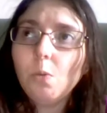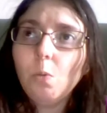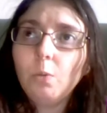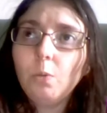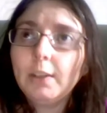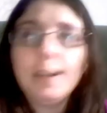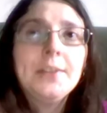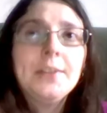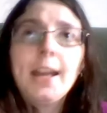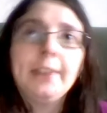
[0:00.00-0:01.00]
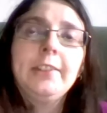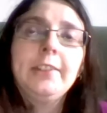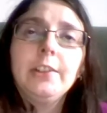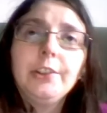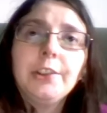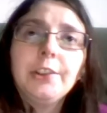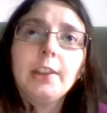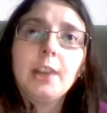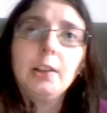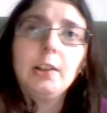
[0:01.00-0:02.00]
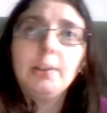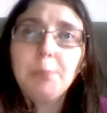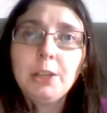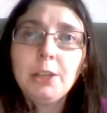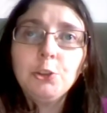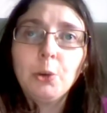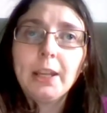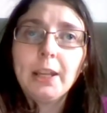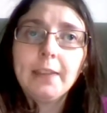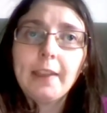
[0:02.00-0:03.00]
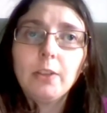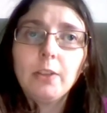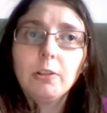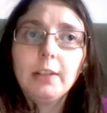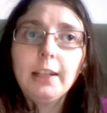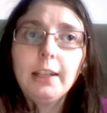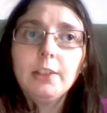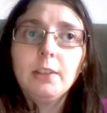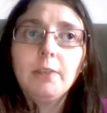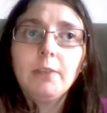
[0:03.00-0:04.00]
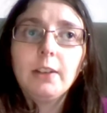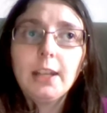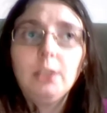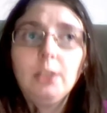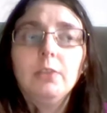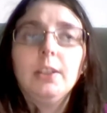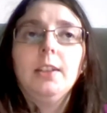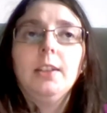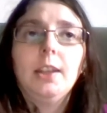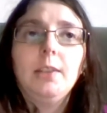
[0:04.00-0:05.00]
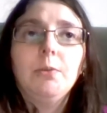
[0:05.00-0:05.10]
they'd even had a series that they'd been doing, and they got nearly to the very end of it, and they